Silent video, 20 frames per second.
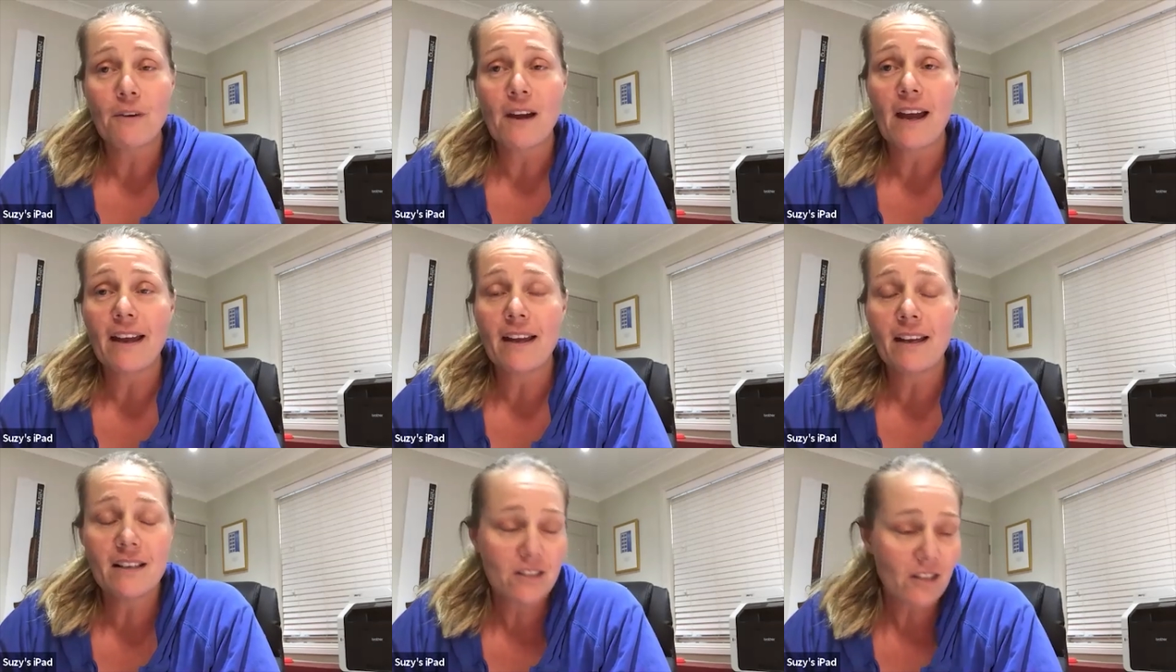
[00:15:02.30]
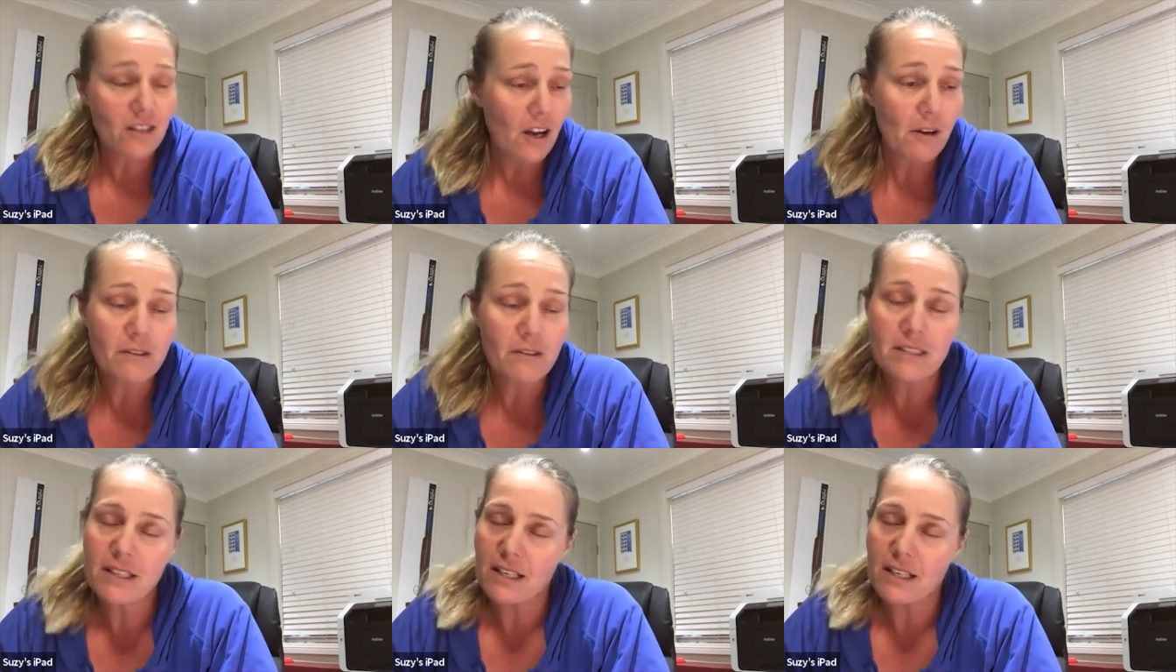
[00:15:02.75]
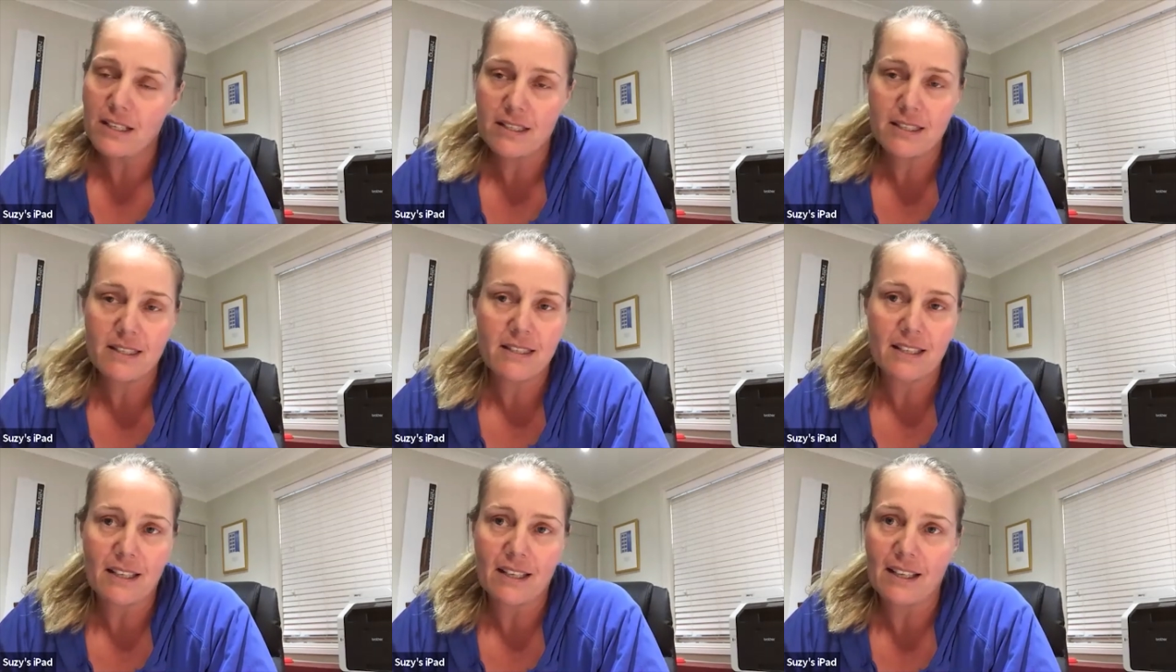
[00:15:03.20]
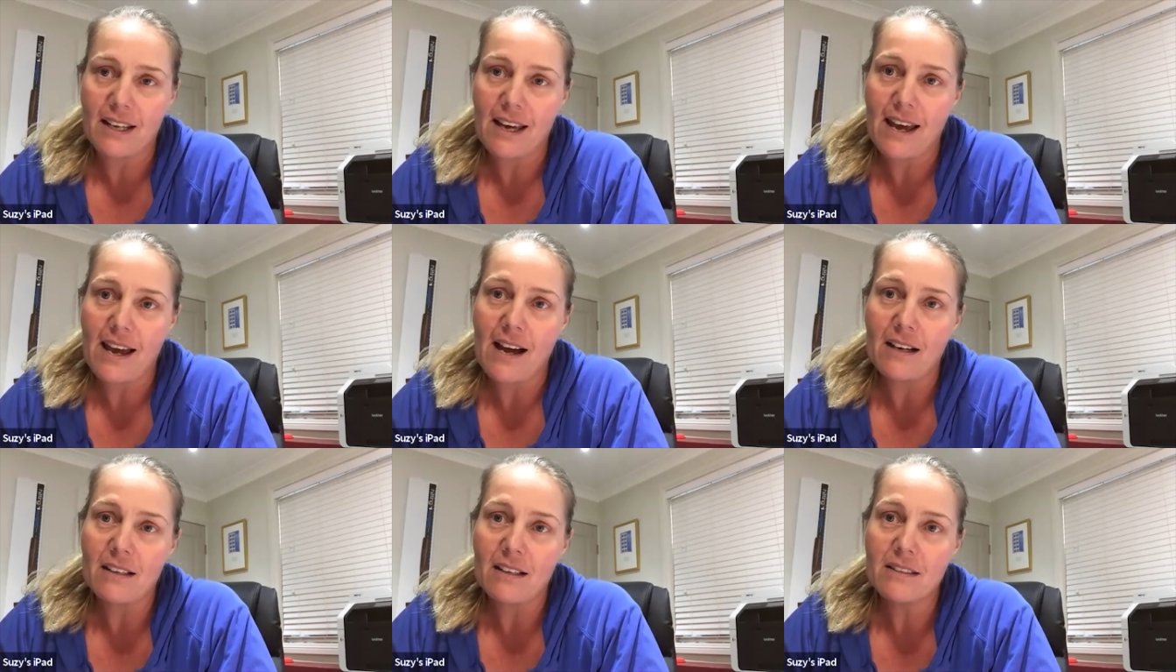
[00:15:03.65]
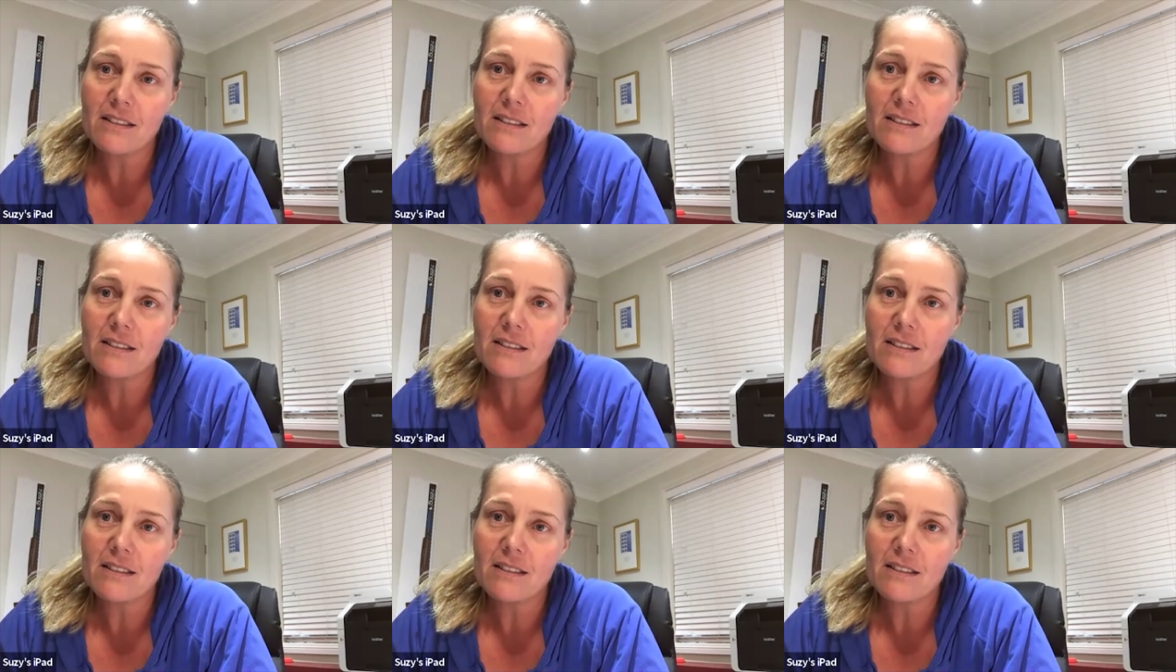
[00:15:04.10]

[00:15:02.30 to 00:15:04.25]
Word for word: range, I was going to stick it out.